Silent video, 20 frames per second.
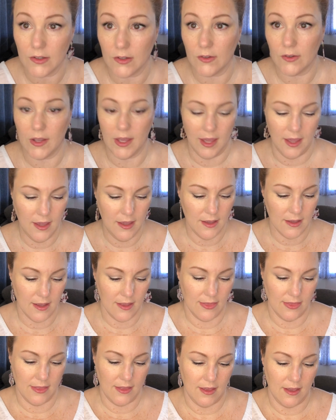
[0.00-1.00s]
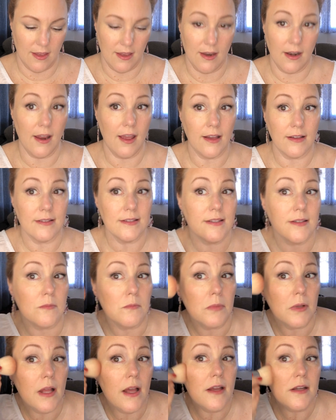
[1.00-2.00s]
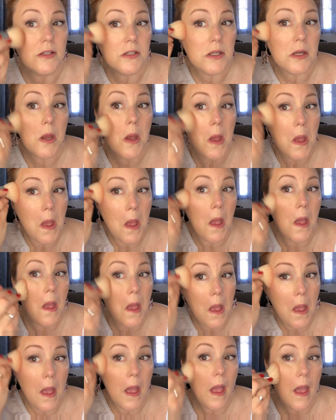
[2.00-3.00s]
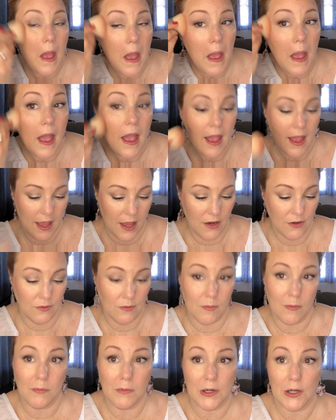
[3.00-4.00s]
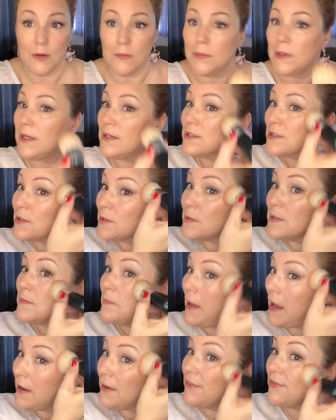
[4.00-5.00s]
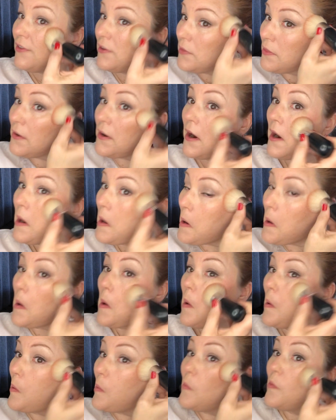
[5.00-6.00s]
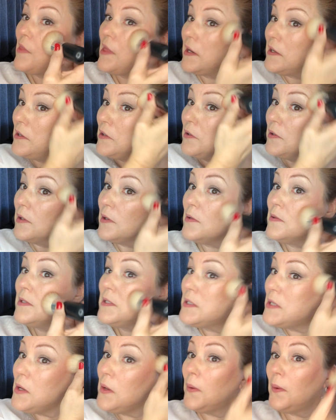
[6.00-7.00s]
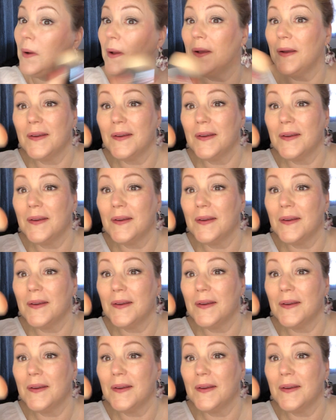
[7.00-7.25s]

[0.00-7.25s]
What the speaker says: Okay, and then add some blush. And remember, your blush goes back further than you're used to.